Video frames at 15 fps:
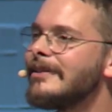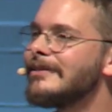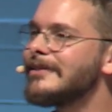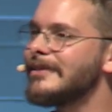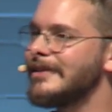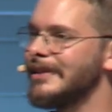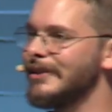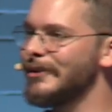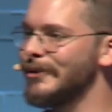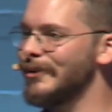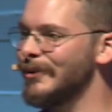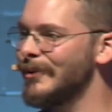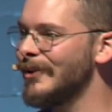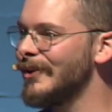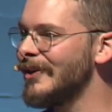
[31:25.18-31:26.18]

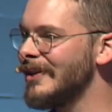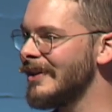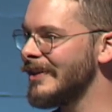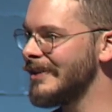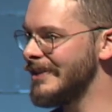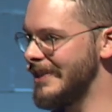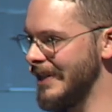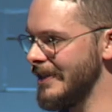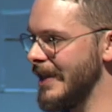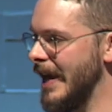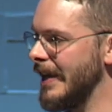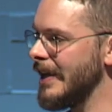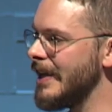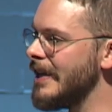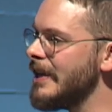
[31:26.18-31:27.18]
still did
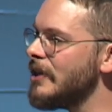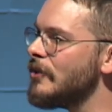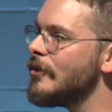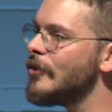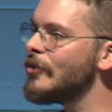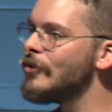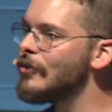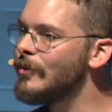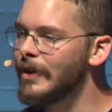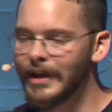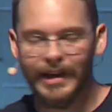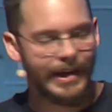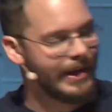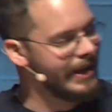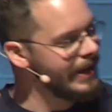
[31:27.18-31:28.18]
that. He knew
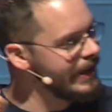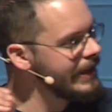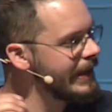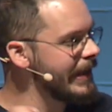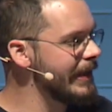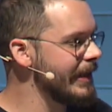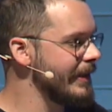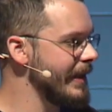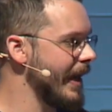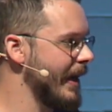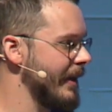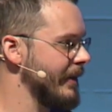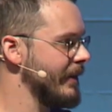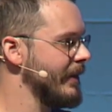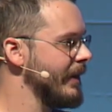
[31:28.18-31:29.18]
he needed that,
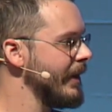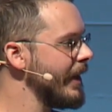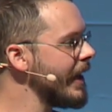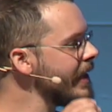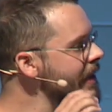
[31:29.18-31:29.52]
and